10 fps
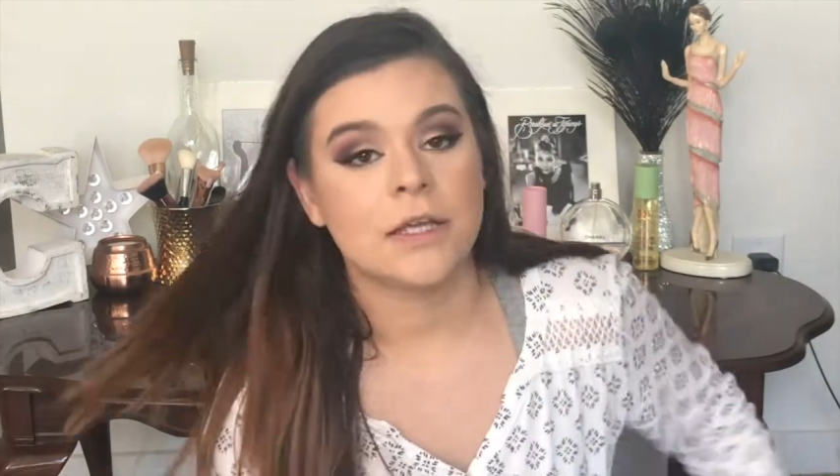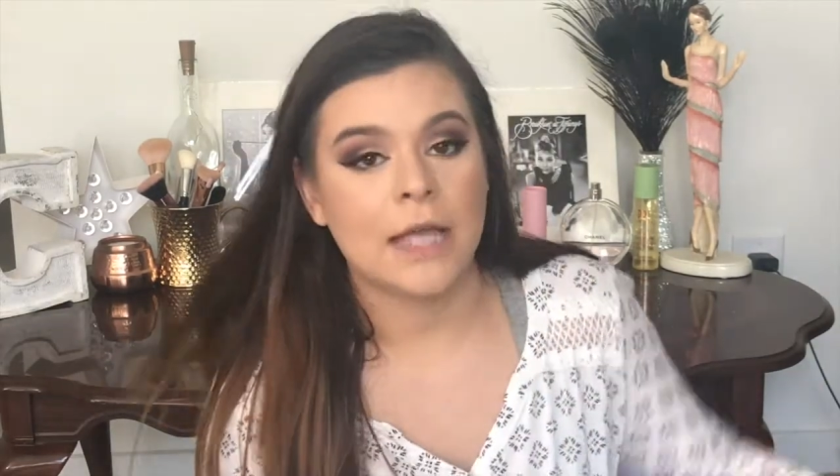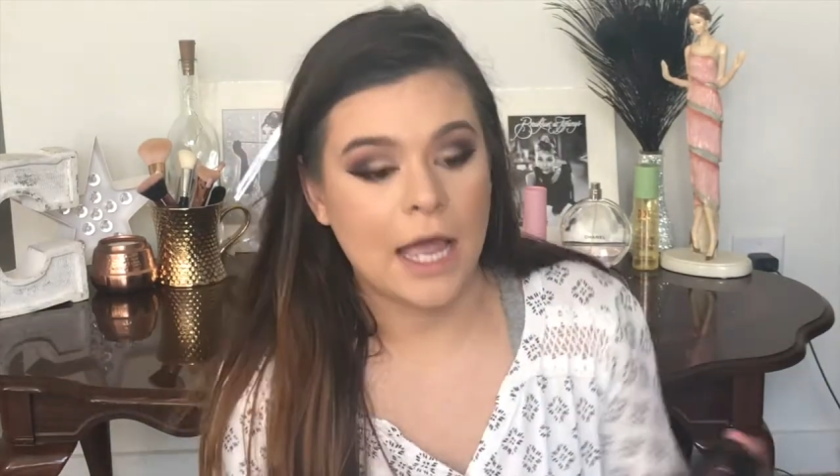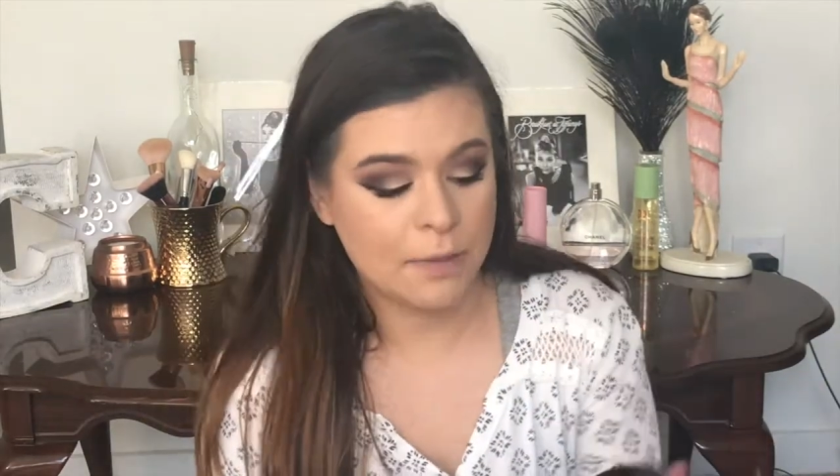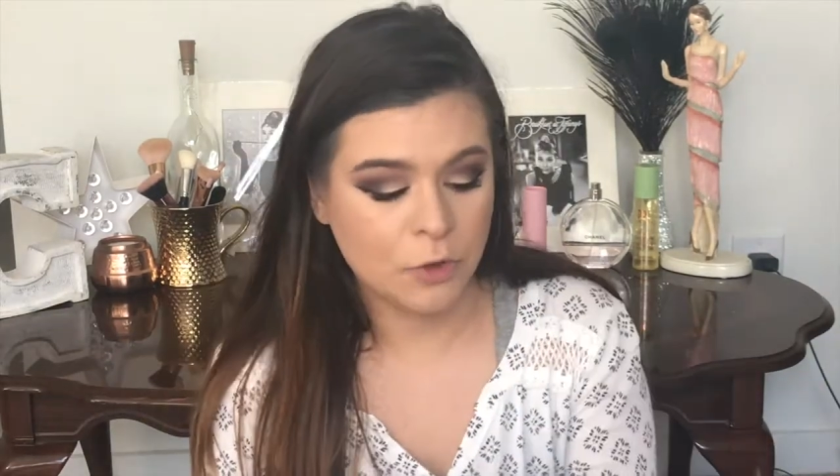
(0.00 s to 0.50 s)
look,
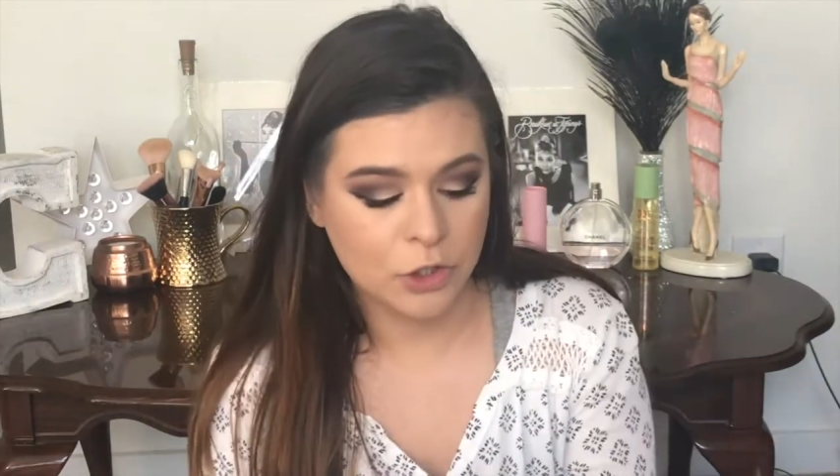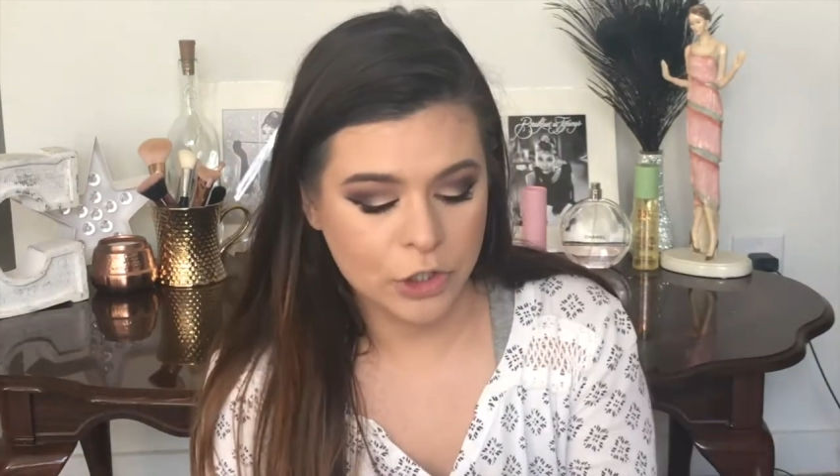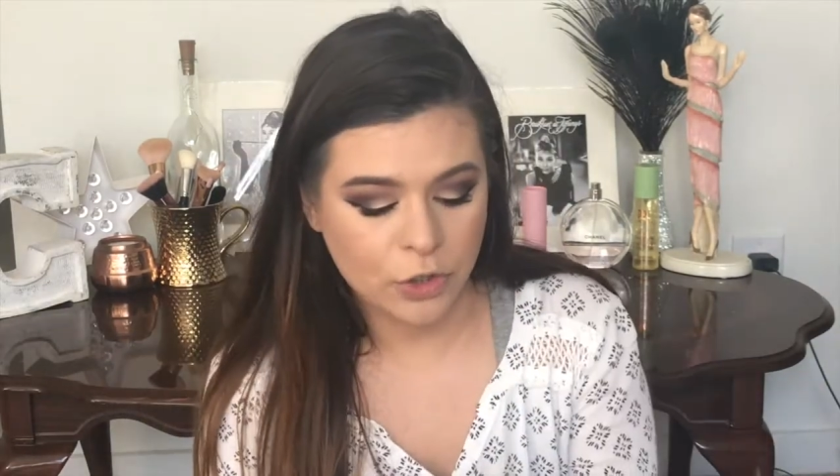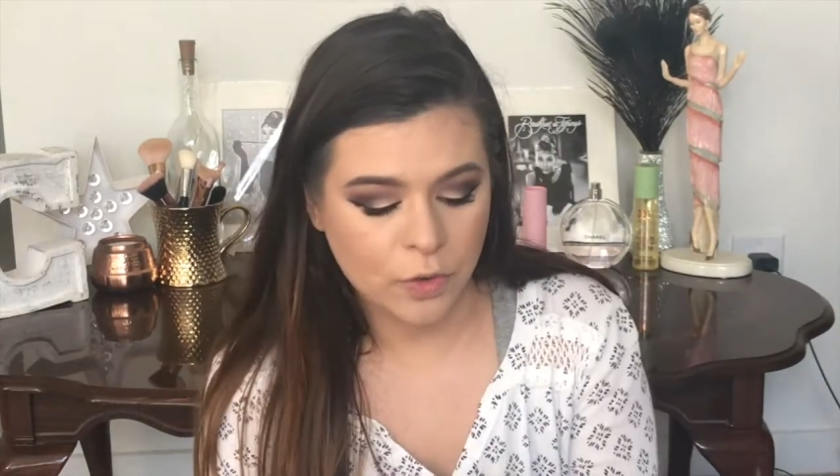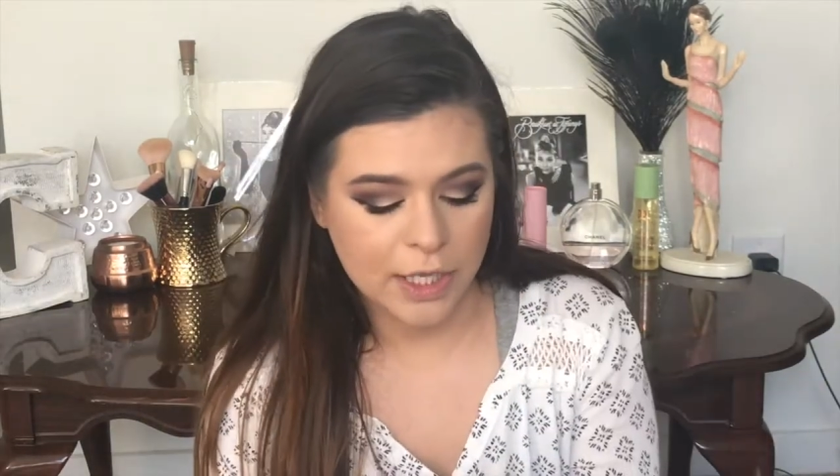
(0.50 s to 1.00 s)
I'm
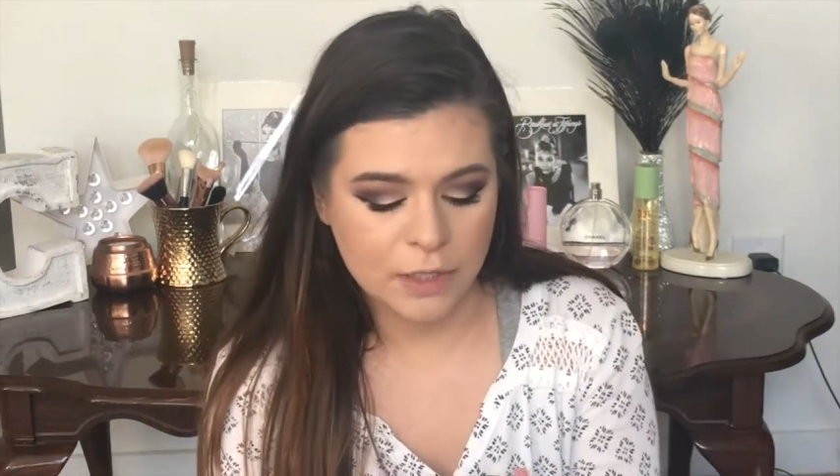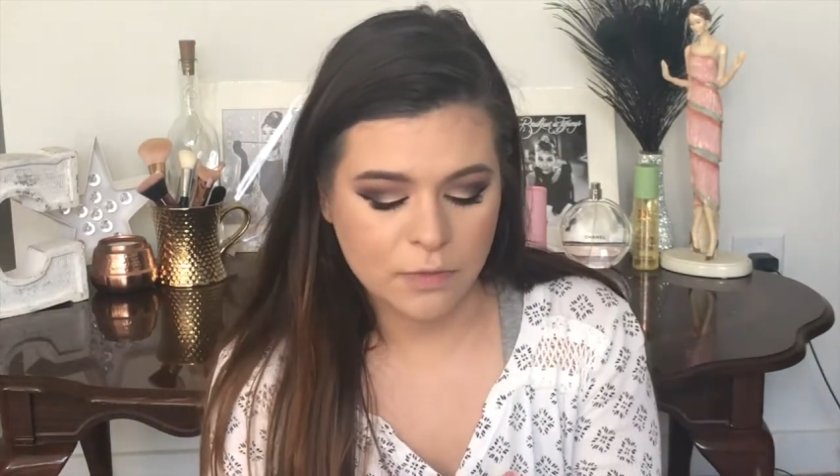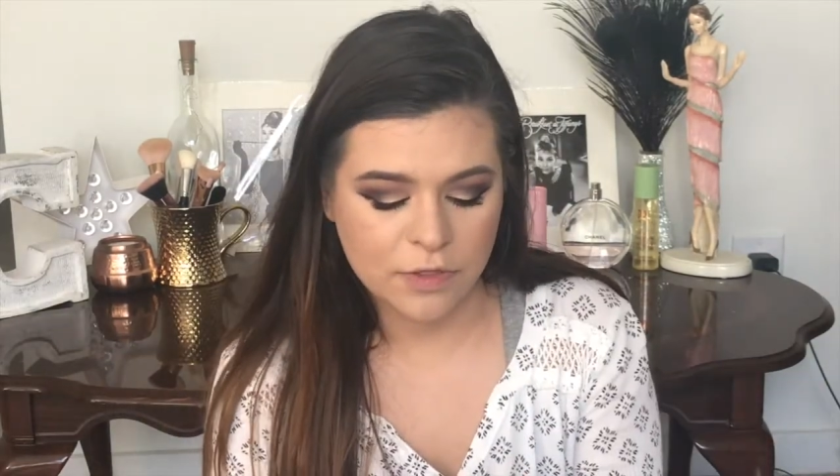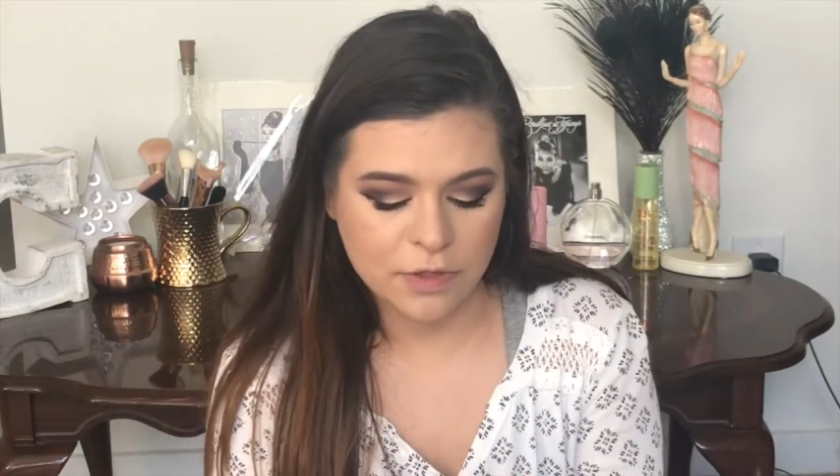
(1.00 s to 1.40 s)
gonna go in with